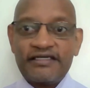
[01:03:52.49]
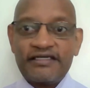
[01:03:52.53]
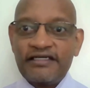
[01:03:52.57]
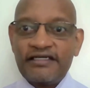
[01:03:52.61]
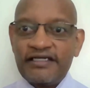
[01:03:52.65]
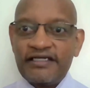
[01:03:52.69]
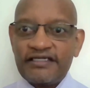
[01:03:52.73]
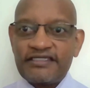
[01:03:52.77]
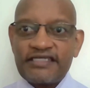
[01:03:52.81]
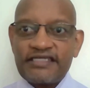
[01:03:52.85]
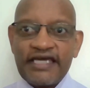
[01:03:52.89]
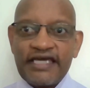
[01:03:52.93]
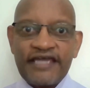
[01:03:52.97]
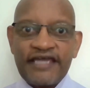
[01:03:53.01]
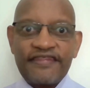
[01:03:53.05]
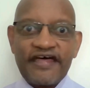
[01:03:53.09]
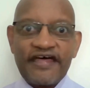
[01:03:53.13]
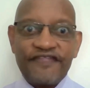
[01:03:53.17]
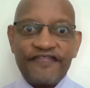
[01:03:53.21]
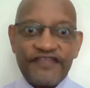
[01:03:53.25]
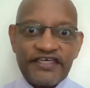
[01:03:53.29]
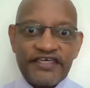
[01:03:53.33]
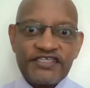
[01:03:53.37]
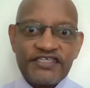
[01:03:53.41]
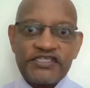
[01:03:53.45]
It's either
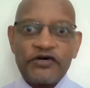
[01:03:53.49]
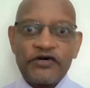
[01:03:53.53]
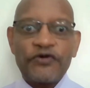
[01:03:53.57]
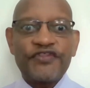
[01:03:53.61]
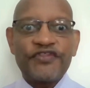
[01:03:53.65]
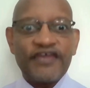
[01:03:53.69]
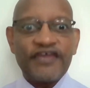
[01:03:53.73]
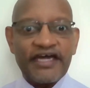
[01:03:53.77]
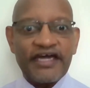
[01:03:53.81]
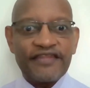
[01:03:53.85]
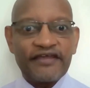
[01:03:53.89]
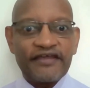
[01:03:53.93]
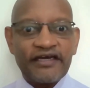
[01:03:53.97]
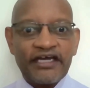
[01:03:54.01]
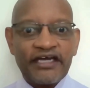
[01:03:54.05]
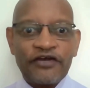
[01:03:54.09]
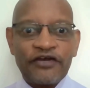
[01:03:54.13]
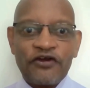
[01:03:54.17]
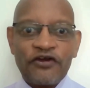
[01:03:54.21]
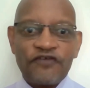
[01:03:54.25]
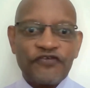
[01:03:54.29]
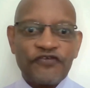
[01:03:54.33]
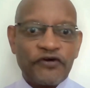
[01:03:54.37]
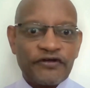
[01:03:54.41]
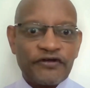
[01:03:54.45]
this or the other. And
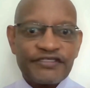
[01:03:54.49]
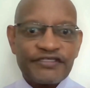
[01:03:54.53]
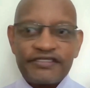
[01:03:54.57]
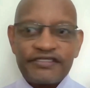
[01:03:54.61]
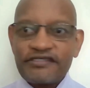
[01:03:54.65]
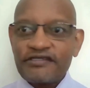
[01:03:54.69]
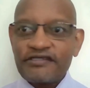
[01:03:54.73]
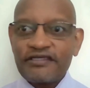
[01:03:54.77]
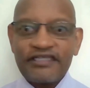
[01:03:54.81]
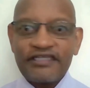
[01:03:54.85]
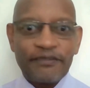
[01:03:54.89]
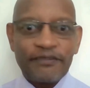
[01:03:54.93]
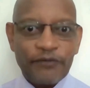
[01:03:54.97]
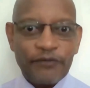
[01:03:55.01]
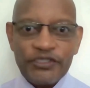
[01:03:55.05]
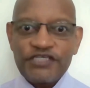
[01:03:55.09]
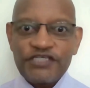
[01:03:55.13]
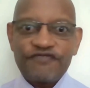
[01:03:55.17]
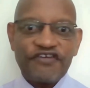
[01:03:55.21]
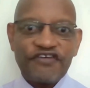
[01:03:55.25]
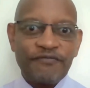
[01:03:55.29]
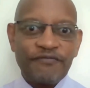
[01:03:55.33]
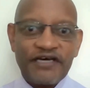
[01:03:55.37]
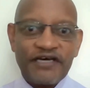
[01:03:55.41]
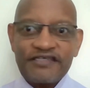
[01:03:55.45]
of course, the most
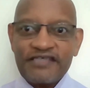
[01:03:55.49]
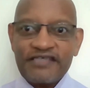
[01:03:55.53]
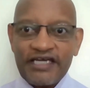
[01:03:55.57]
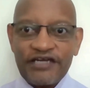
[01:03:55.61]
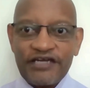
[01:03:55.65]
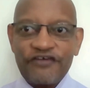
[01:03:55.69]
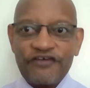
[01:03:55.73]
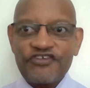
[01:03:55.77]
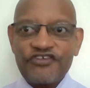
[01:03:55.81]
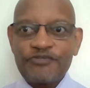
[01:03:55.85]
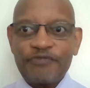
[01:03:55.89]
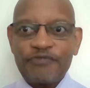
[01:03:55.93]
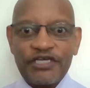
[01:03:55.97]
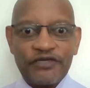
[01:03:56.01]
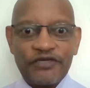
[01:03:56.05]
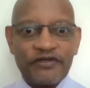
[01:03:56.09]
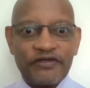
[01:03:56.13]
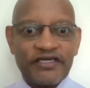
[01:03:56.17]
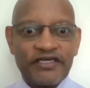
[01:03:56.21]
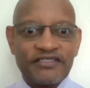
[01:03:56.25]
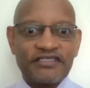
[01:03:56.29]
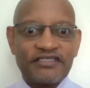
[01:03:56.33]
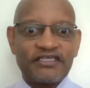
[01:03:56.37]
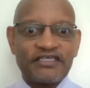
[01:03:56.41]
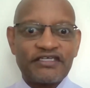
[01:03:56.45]
famous kind of
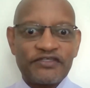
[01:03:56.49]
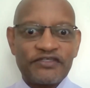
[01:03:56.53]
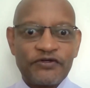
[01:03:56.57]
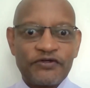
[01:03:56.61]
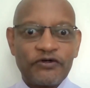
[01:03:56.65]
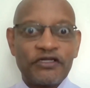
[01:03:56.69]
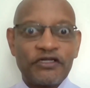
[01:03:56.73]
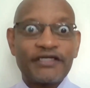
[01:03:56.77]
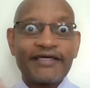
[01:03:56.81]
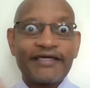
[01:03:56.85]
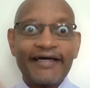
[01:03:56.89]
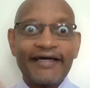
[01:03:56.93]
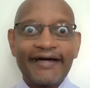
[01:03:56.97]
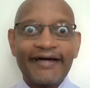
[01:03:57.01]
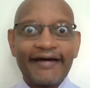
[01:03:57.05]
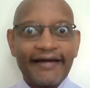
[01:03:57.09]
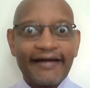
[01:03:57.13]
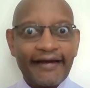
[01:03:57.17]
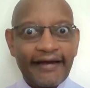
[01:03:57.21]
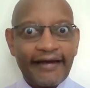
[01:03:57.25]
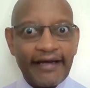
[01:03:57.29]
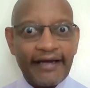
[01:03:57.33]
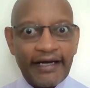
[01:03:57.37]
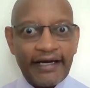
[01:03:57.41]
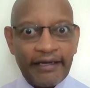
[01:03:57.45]
speculating is called
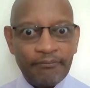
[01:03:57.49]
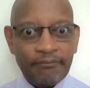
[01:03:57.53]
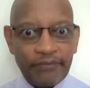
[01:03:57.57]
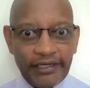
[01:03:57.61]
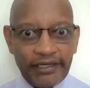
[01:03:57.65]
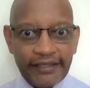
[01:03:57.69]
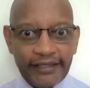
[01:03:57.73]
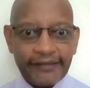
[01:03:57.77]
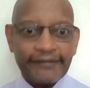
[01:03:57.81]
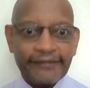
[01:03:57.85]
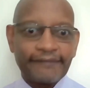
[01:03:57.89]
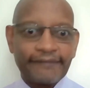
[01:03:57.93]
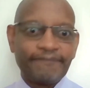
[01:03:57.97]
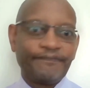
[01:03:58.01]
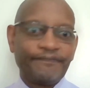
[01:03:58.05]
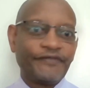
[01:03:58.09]
gambling.